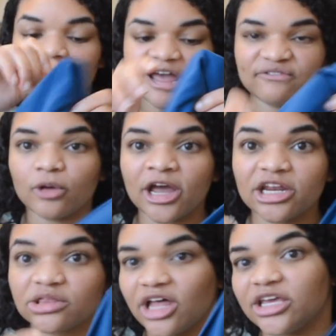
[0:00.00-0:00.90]
I feel like I
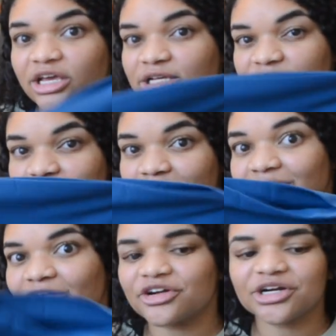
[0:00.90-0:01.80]
need leggings in this
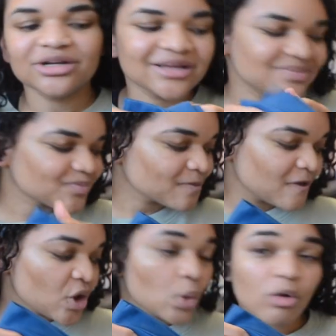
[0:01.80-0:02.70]
color,
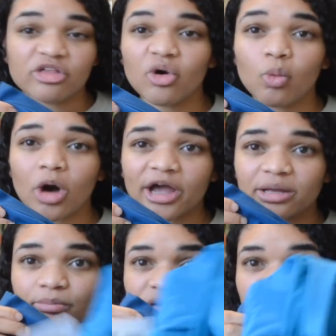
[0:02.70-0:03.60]
with
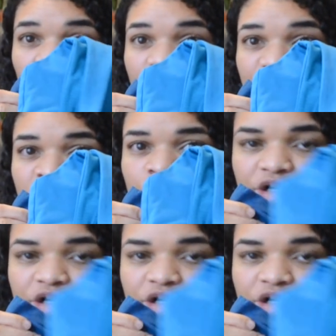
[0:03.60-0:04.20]
Hawaiian blue would be super